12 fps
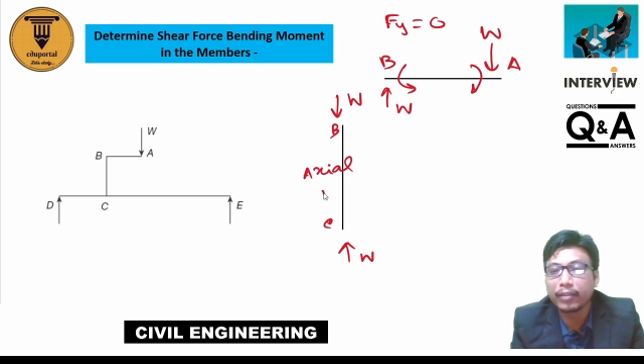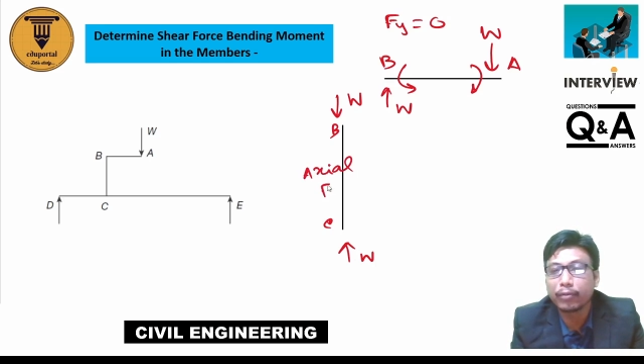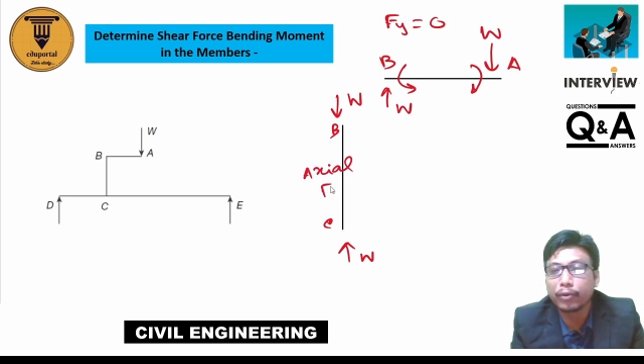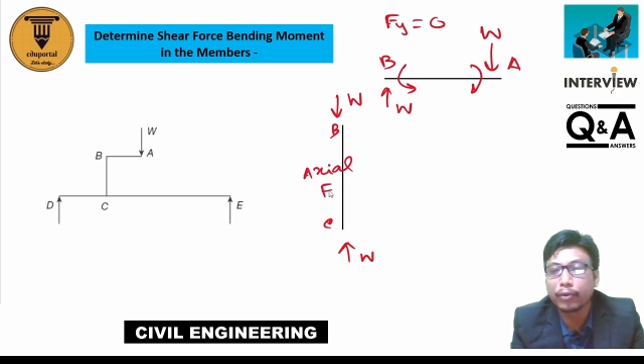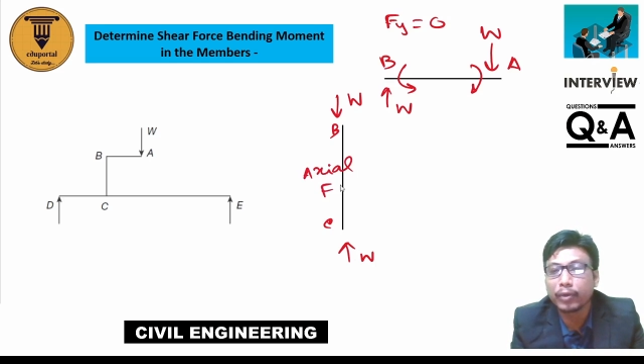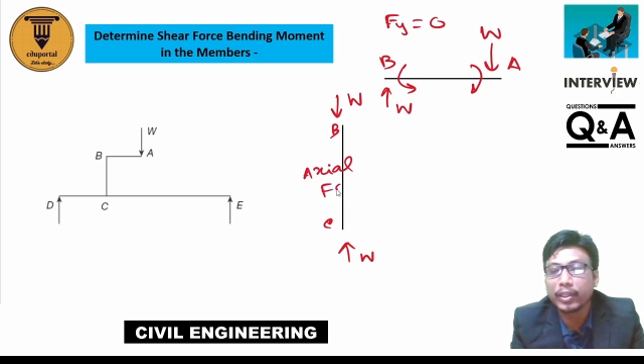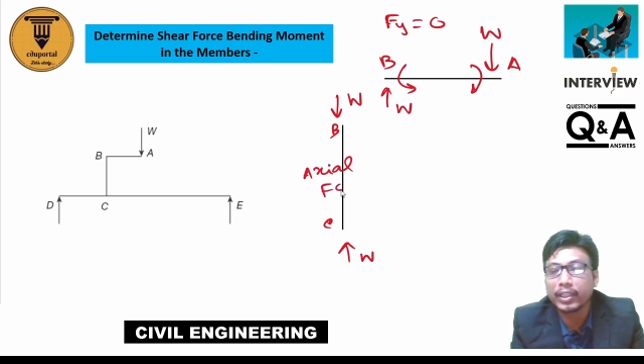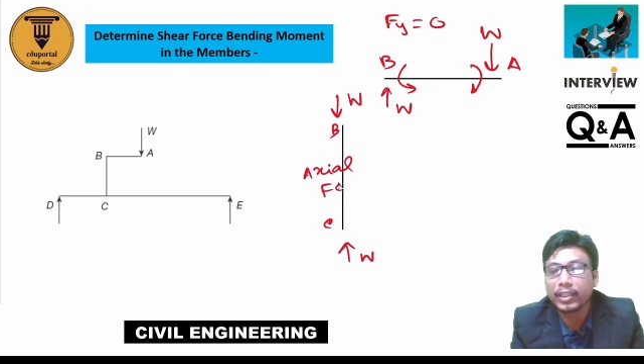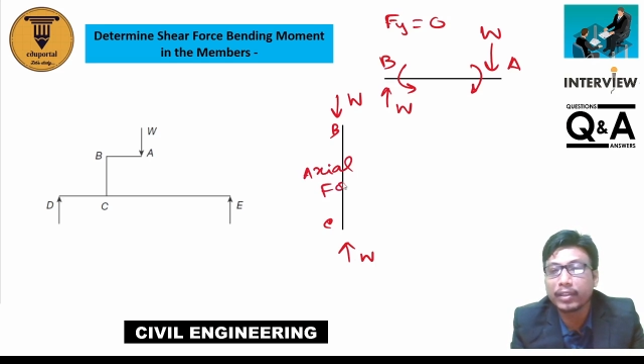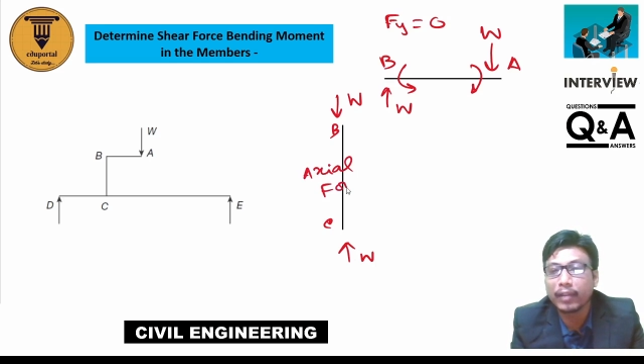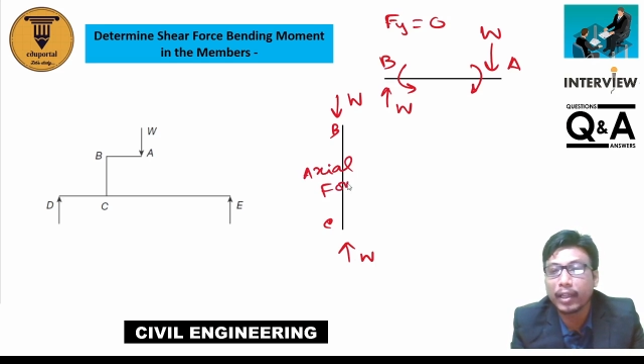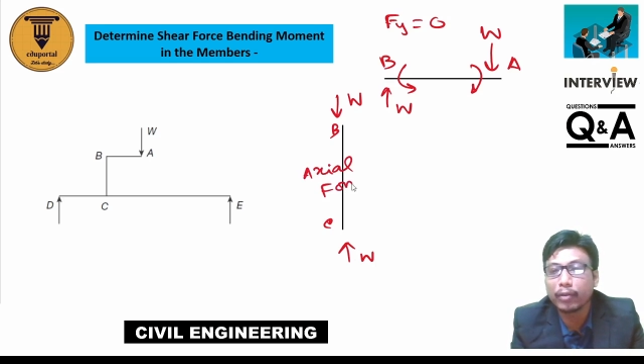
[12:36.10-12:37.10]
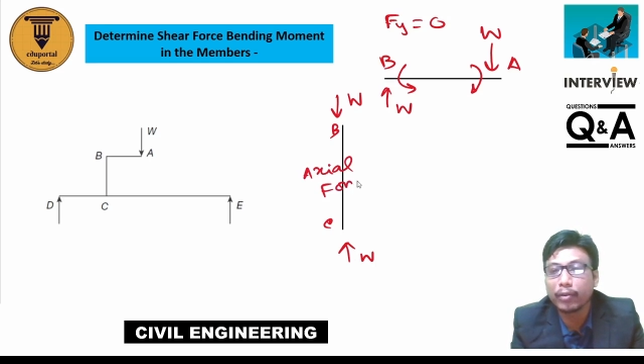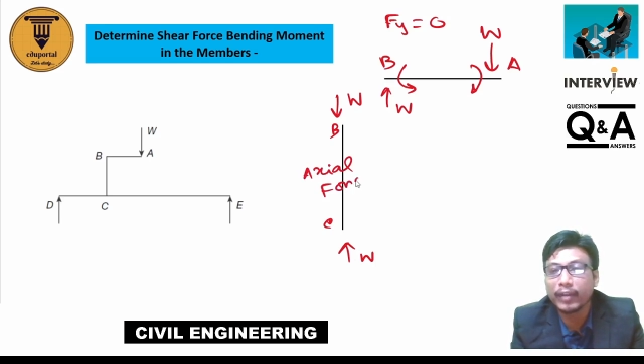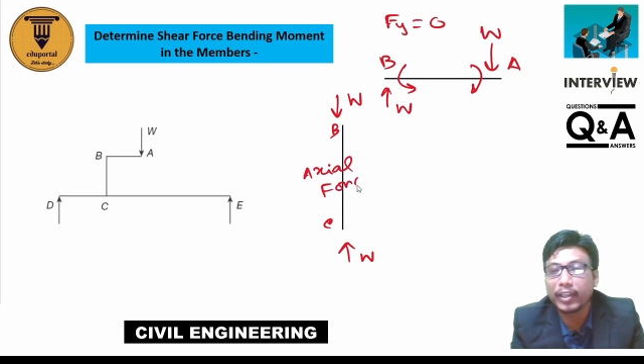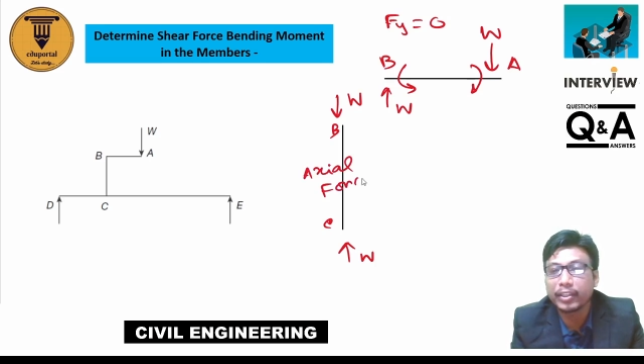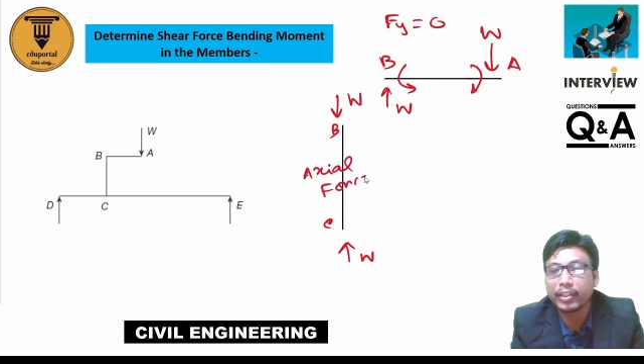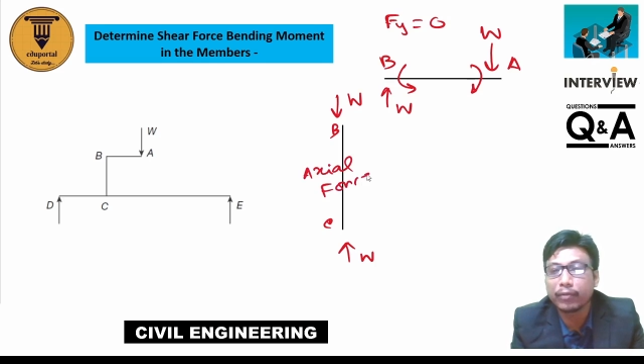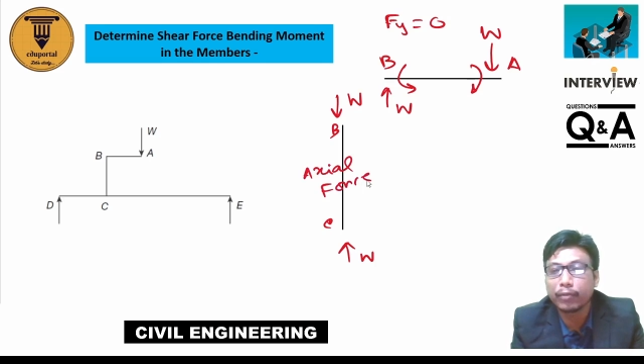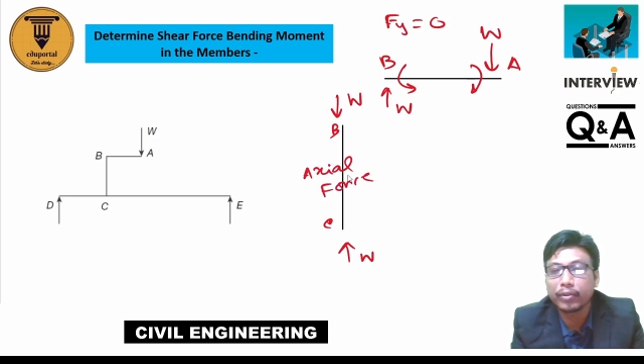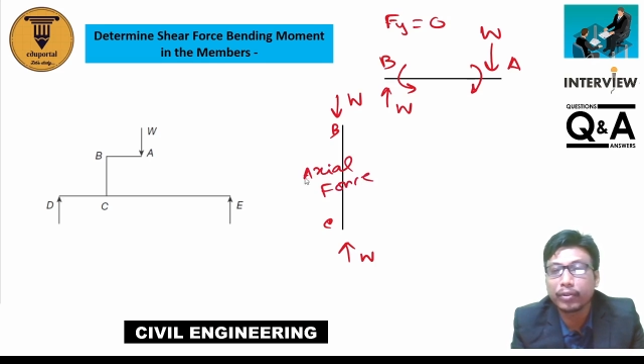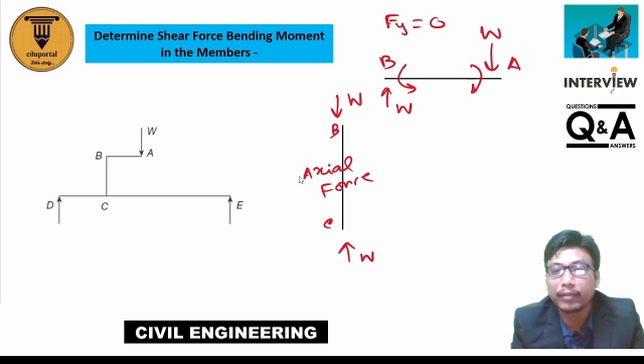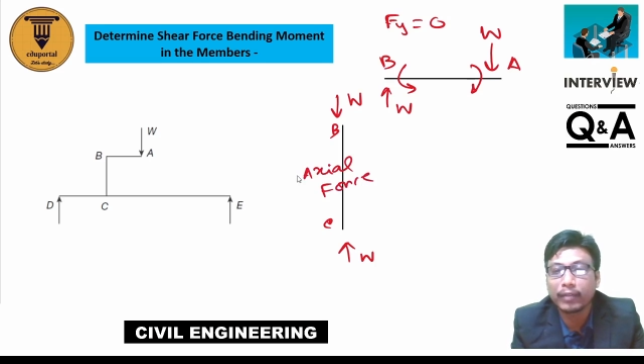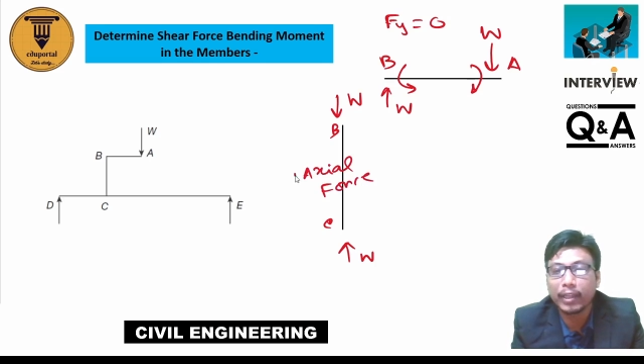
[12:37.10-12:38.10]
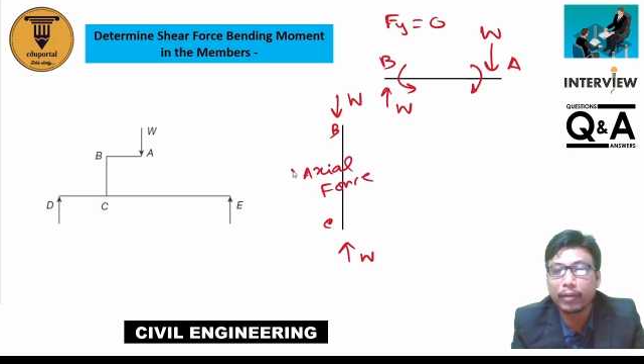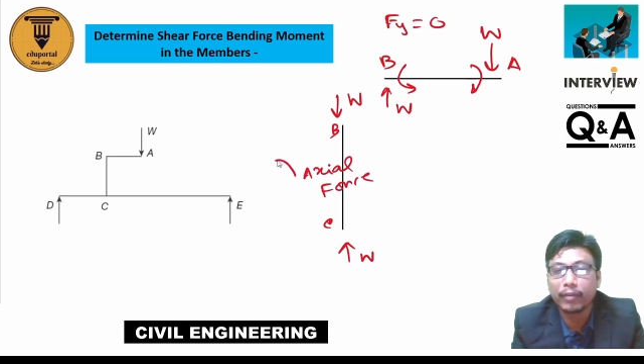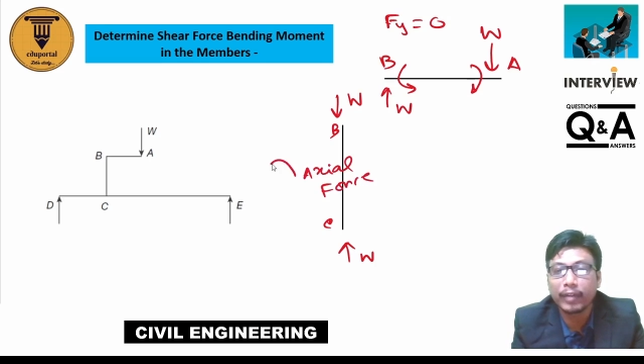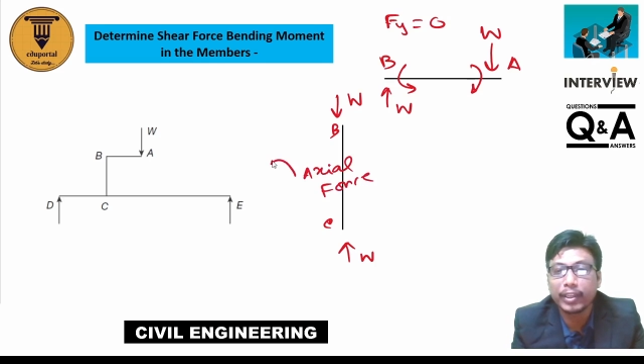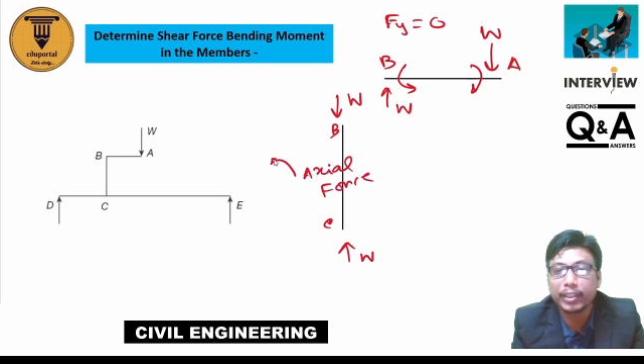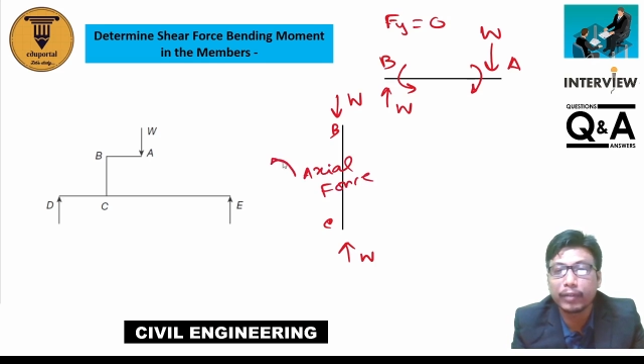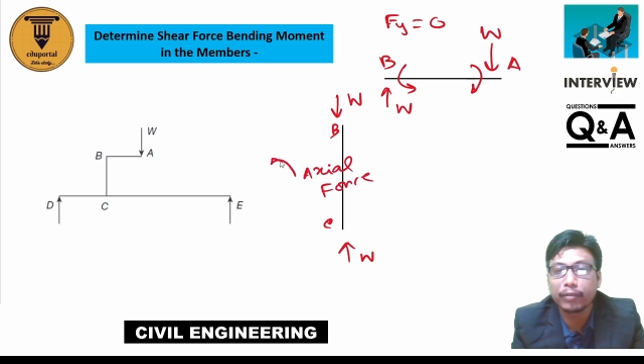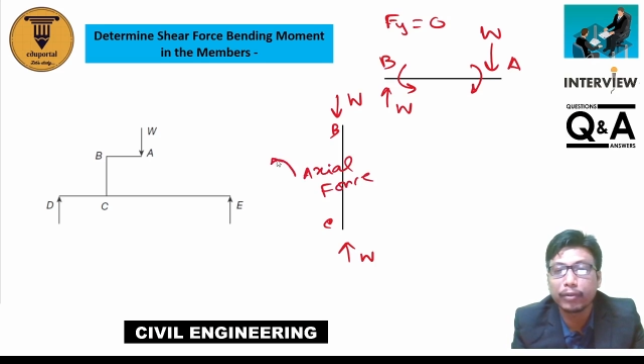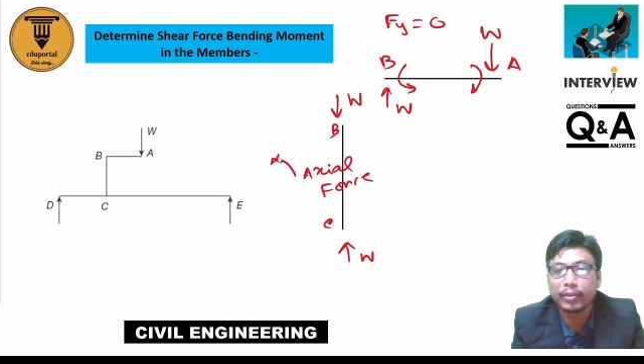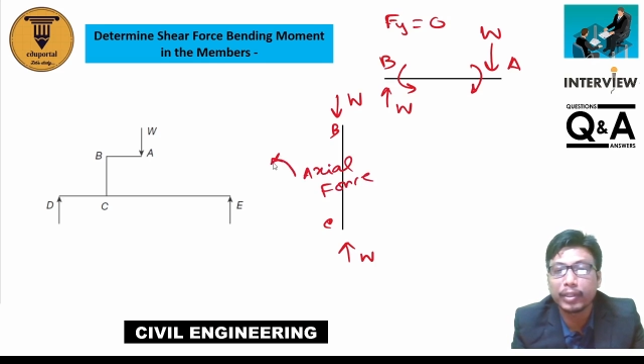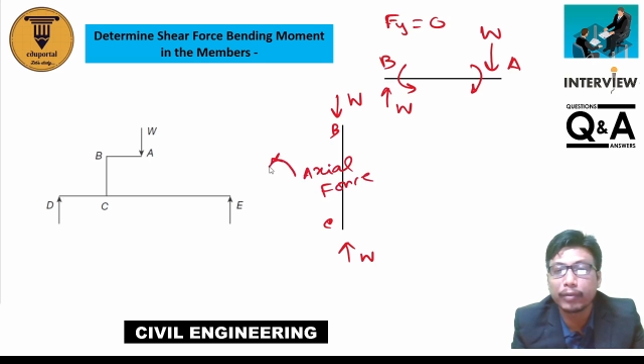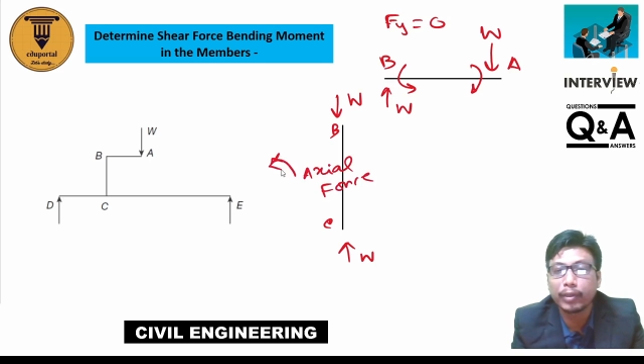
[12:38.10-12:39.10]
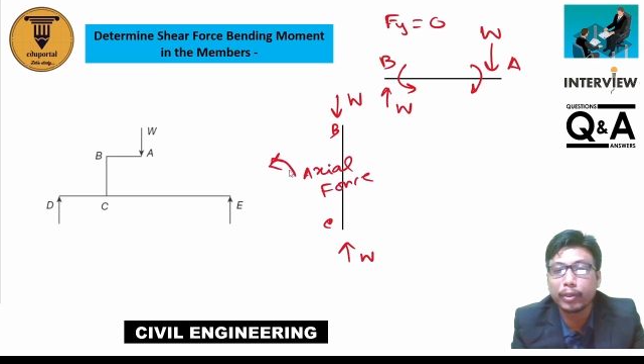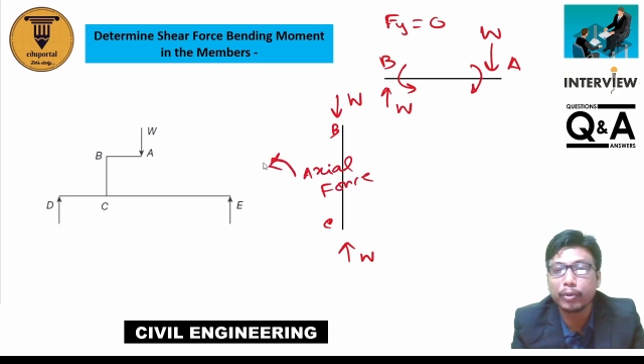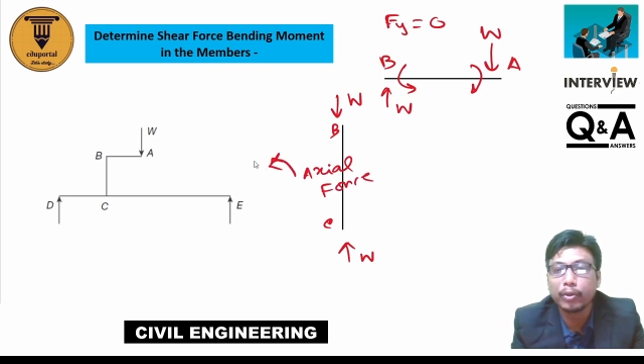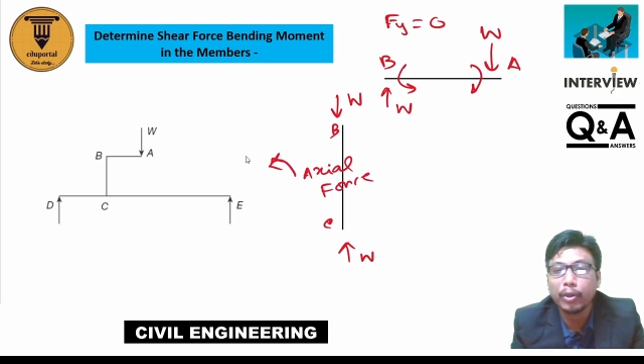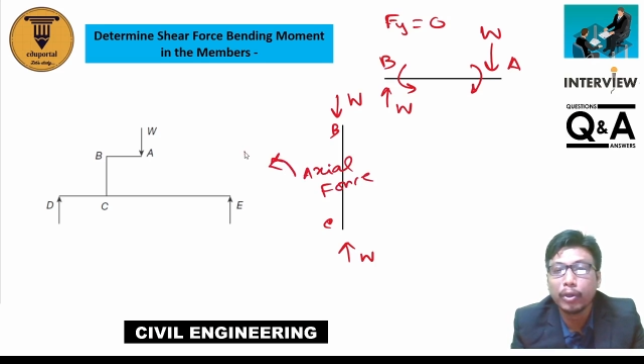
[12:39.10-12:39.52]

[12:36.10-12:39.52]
what is the value of axial force? Value of axial force equal to